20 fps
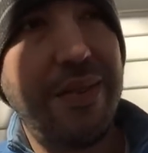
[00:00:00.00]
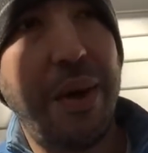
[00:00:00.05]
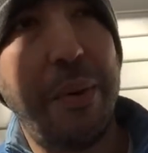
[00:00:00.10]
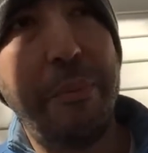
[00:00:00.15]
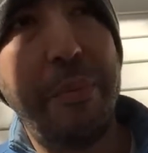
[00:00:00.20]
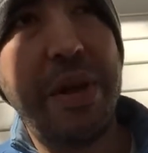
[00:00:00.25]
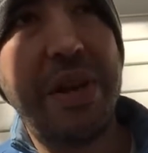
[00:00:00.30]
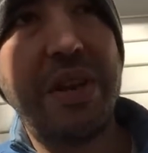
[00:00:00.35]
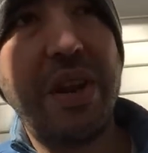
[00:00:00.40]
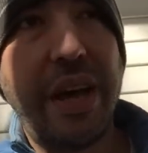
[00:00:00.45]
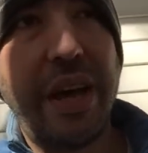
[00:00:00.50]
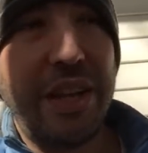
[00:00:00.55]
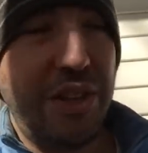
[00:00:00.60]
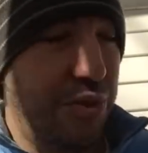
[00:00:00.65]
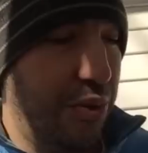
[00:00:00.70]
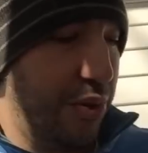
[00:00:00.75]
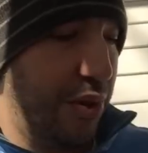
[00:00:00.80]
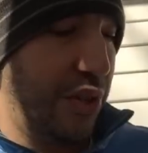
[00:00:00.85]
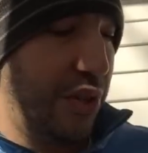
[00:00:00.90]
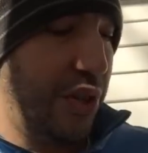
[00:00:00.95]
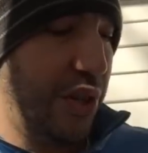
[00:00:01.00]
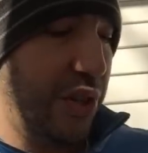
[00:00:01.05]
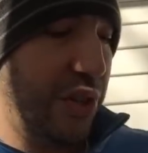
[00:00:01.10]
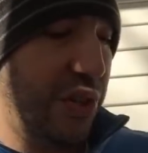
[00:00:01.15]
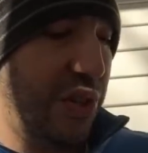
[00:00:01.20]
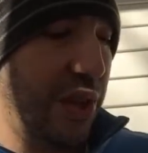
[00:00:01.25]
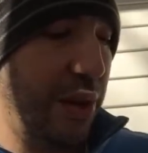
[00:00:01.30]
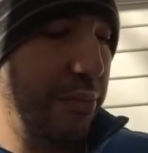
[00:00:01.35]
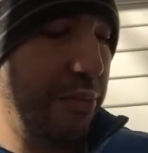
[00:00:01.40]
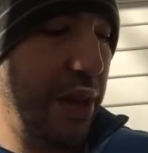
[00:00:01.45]
a midnight
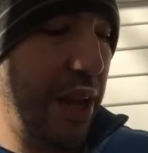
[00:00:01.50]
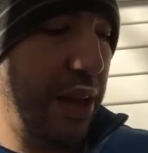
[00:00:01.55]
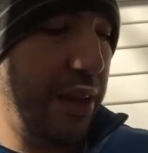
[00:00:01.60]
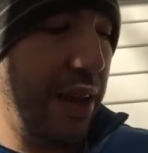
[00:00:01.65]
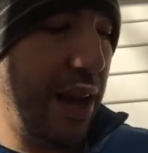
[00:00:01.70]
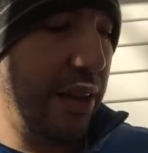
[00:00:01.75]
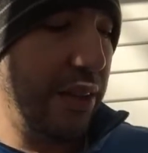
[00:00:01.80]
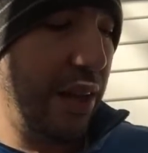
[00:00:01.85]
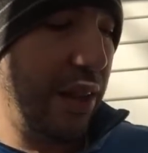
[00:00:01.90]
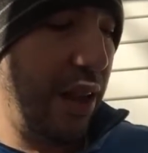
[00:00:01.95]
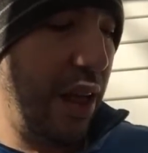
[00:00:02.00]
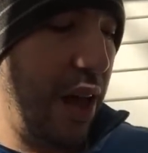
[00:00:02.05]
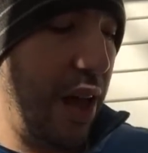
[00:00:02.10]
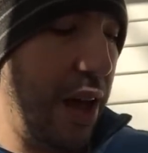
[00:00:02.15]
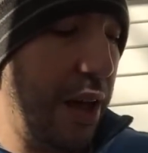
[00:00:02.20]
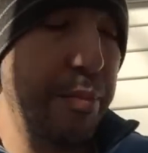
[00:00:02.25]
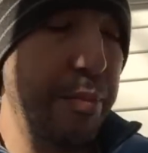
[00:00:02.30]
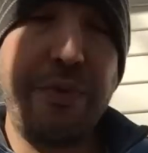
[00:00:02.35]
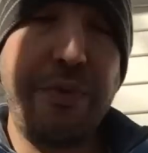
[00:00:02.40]
tradition someday down the line.